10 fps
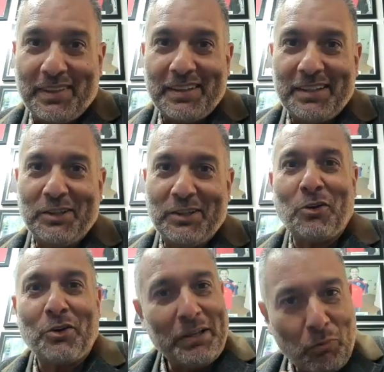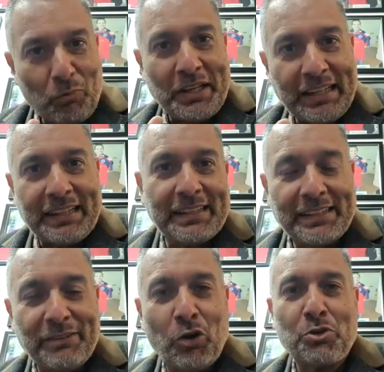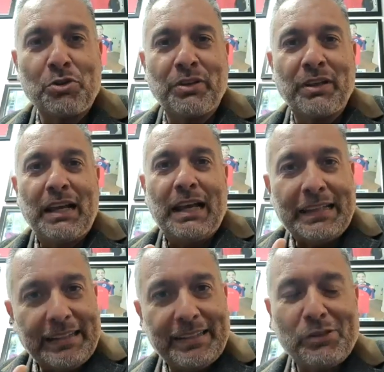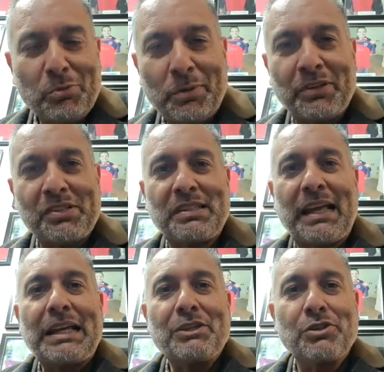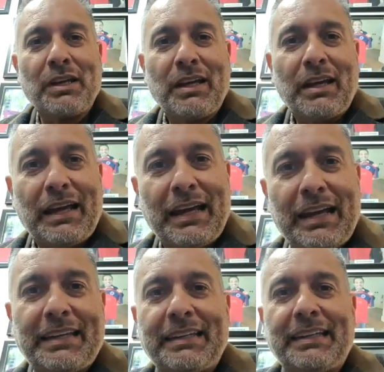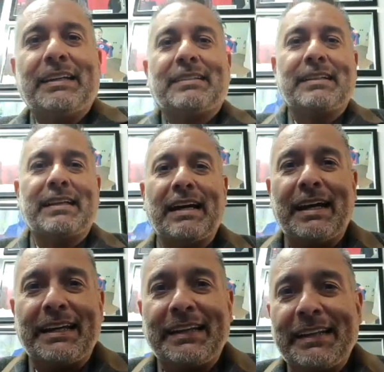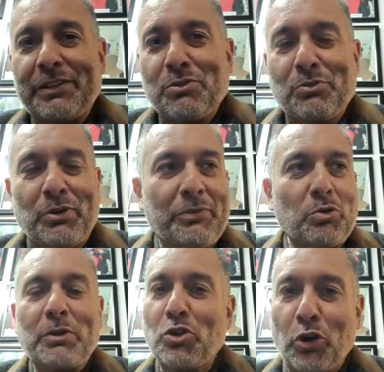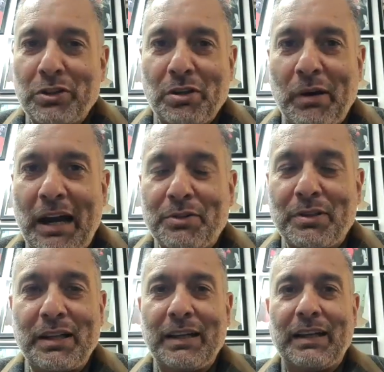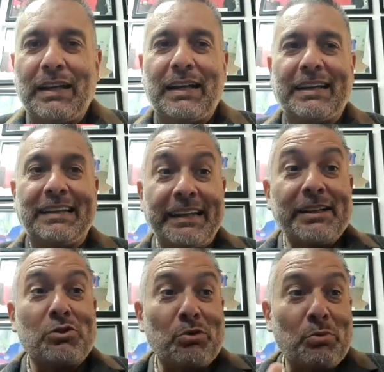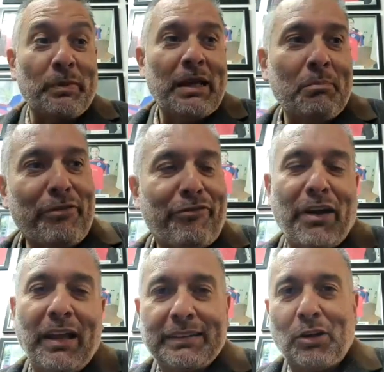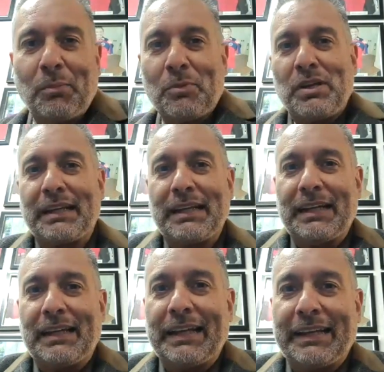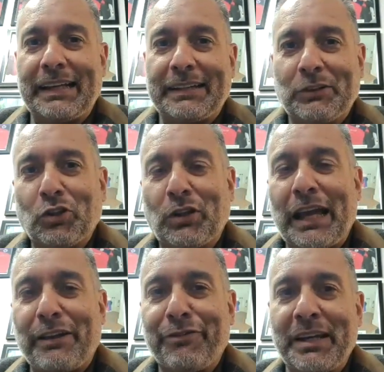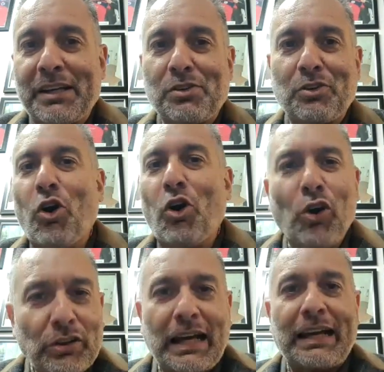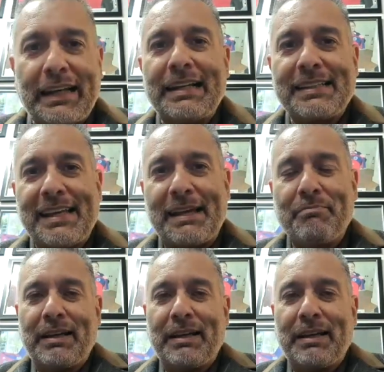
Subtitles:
He needed the devotion. He needed to be on stage. He needed to be talked about. He needed to be felt almost like a godlike figure. So all that is him.